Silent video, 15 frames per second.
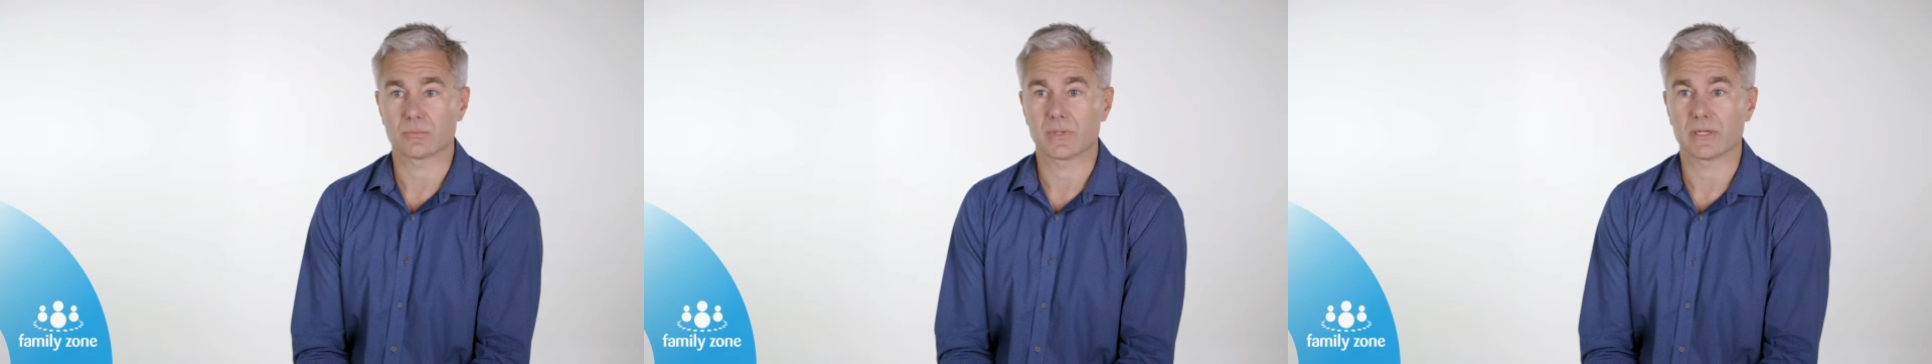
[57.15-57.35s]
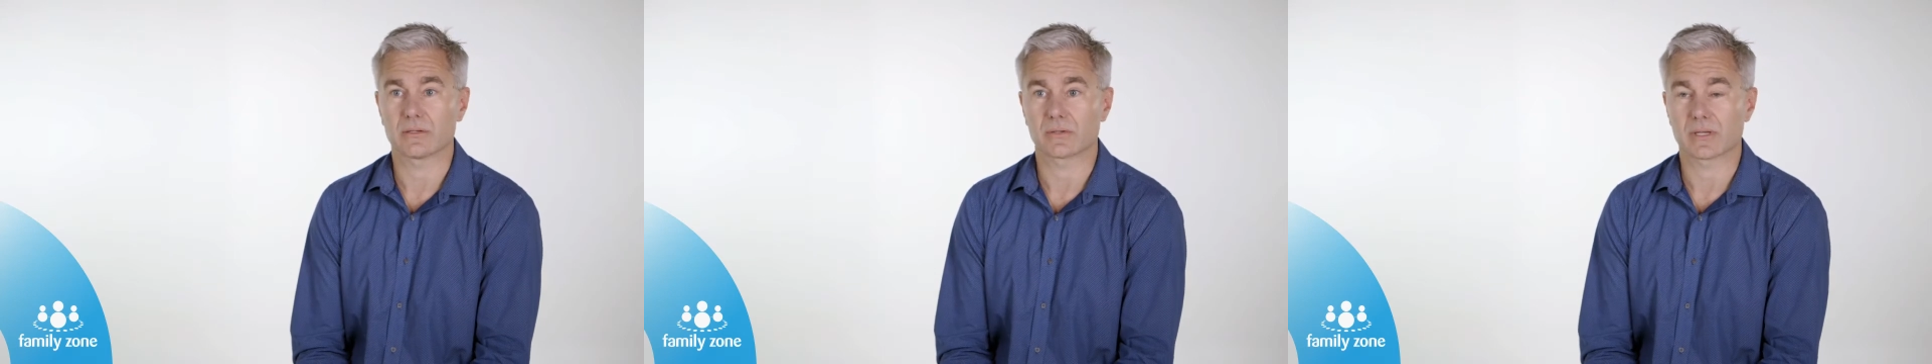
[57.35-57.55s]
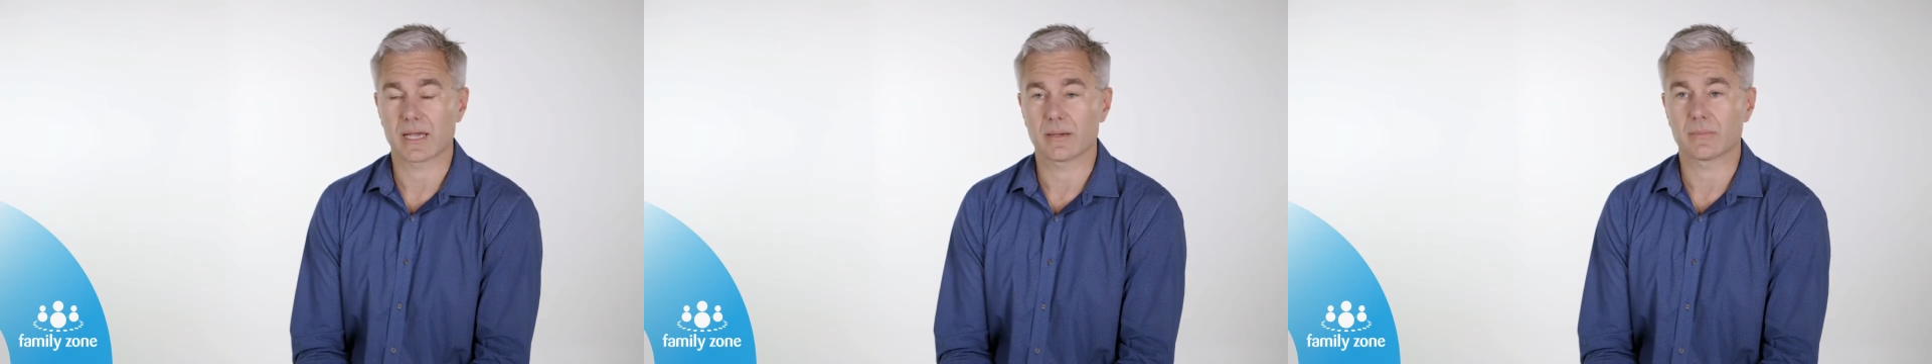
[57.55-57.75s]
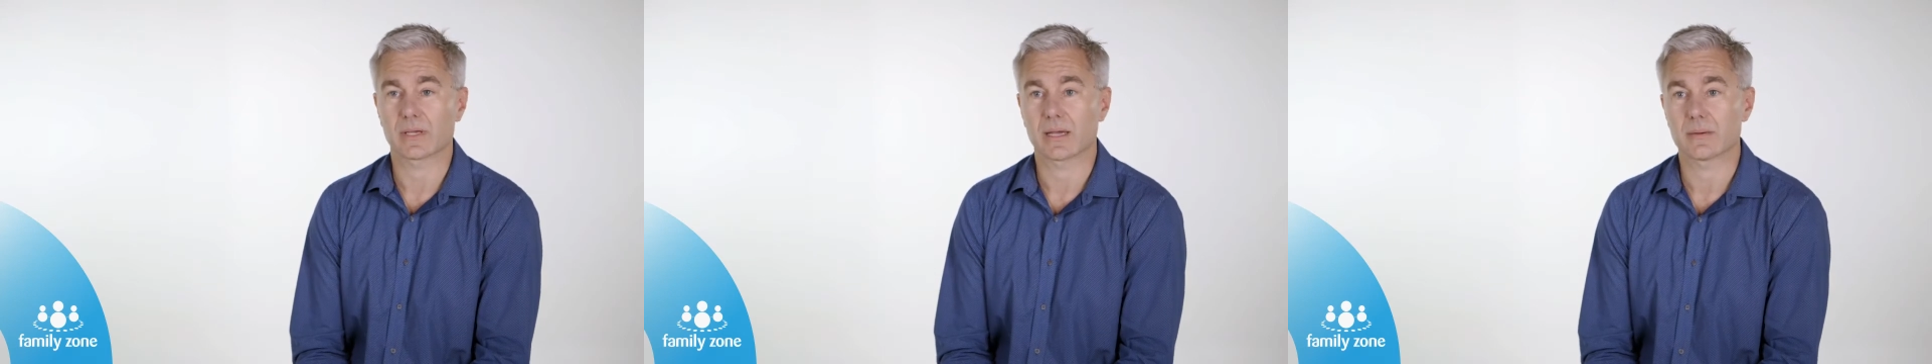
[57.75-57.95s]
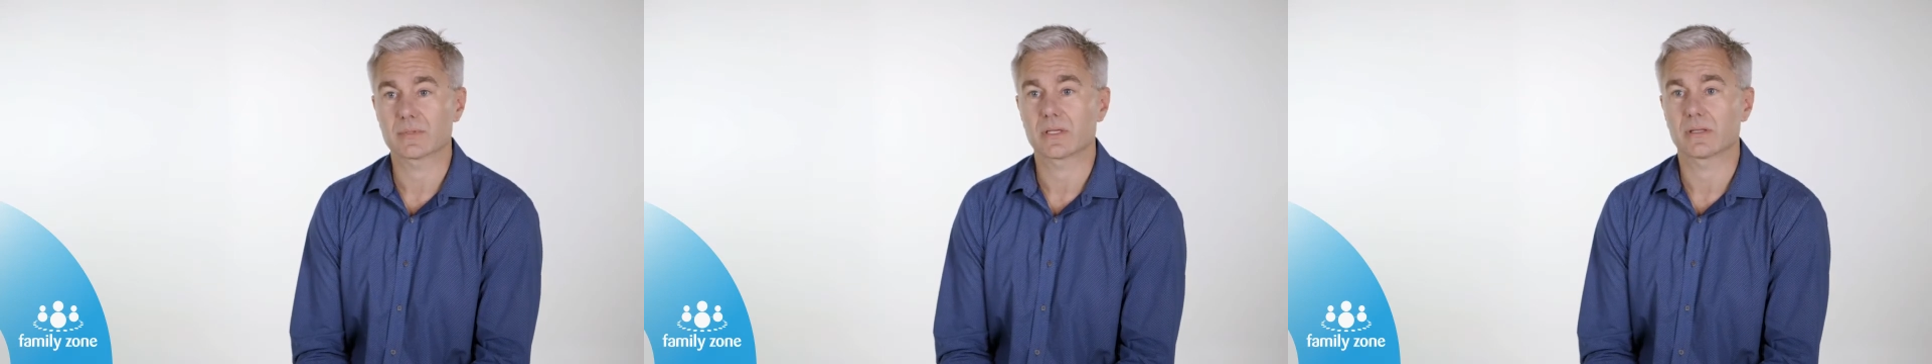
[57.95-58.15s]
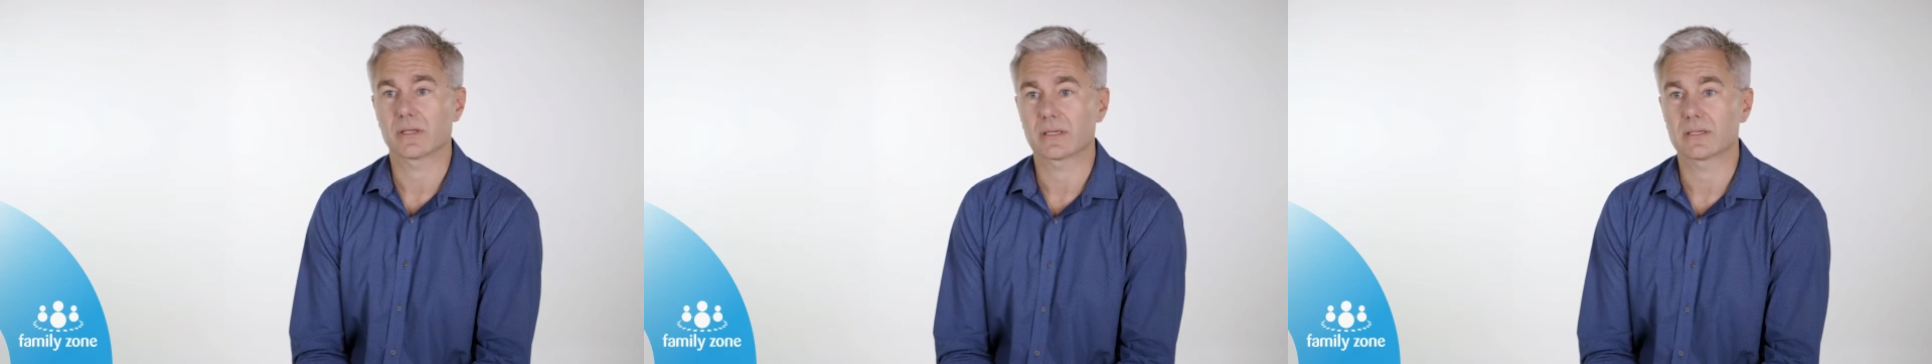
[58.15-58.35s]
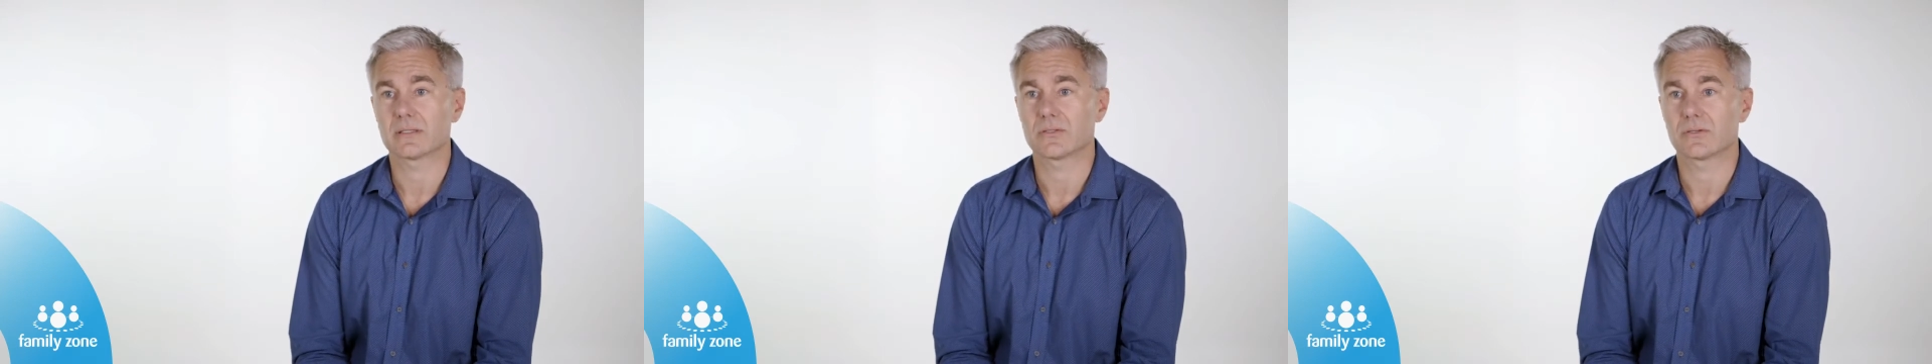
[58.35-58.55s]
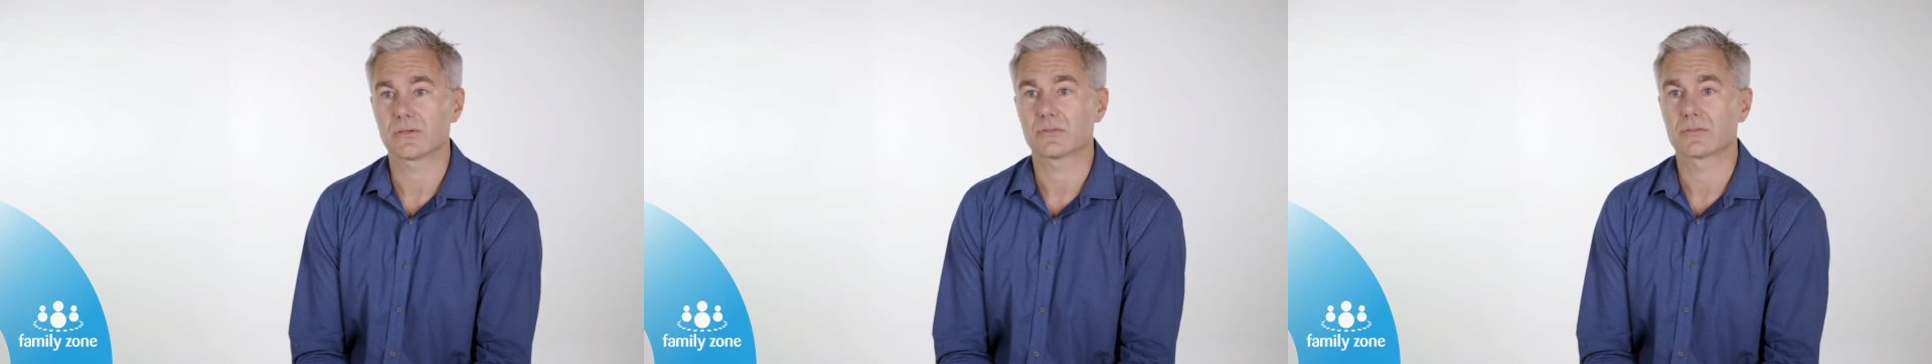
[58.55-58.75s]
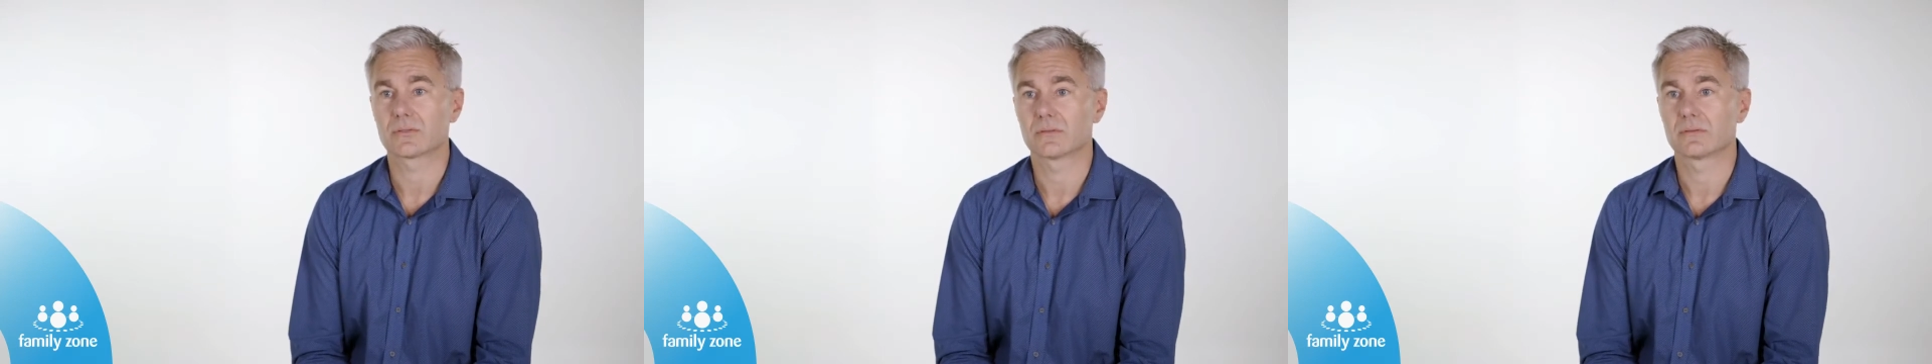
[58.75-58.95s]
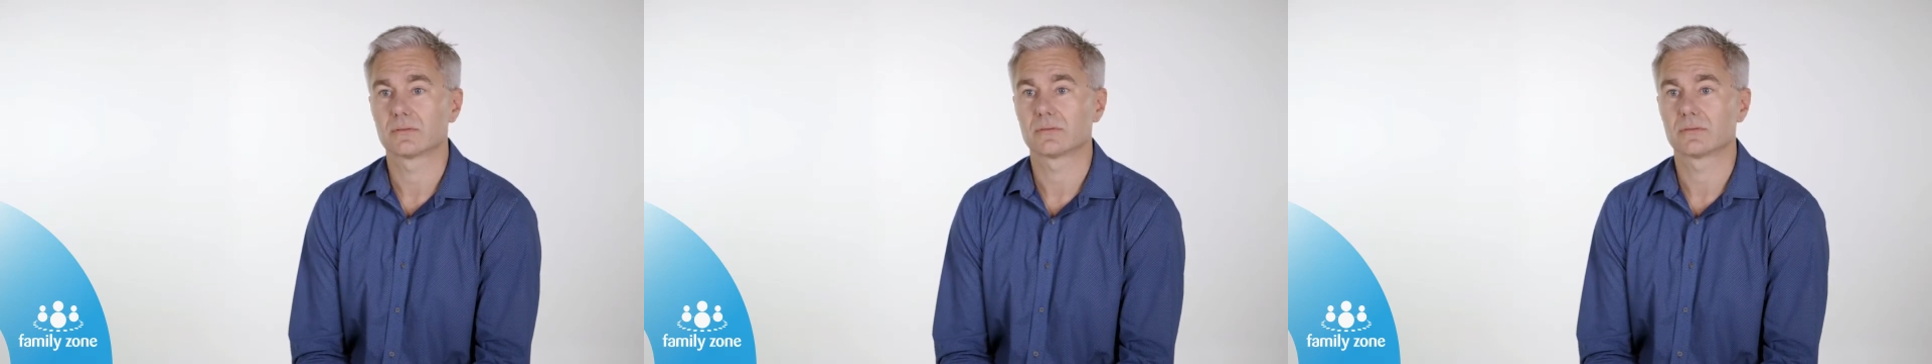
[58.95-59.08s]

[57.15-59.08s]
media and gaming apps that their kids use.